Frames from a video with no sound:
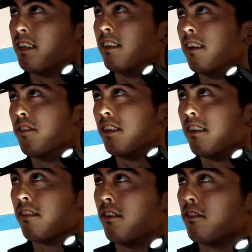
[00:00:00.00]
and
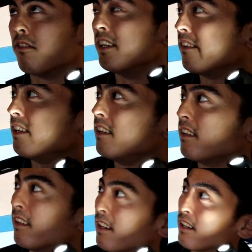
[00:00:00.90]
everything's all
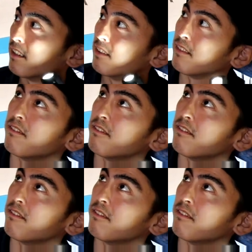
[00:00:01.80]
crazy. Uh,